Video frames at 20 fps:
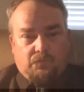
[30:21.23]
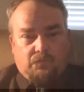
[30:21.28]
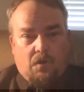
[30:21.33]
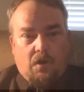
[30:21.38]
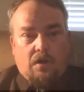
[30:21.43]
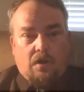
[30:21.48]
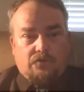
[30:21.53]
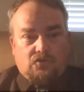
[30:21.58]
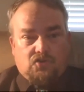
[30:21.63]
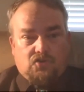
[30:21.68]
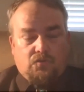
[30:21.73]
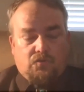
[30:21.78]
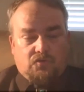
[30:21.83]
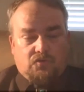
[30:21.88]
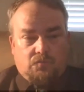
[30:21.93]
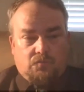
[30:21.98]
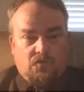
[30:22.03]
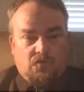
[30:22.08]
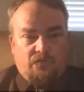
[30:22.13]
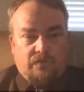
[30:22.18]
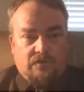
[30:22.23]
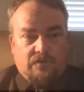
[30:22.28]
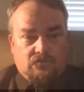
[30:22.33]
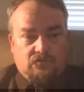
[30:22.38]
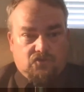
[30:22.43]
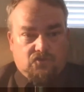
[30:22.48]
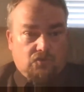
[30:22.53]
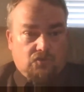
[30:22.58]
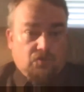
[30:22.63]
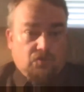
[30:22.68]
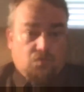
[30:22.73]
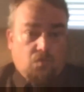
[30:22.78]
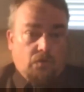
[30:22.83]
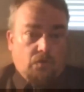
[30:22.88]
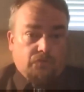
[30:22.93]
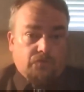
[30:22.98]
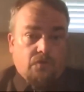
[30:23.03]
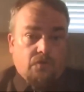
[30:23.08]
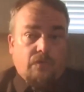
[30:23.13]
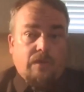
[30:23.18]
part of the Jewish movement, Jewish
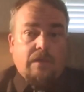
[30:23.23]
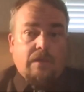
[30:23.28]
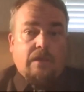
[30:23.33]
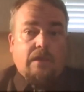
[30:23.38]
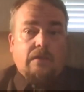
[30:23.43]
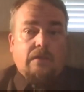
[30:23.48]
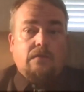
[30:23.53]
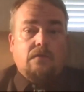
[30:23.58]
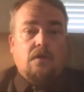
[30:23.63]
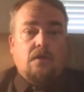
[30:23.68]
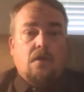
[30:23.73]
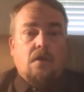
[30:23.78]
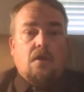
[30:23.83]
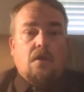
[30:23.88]
world you're in,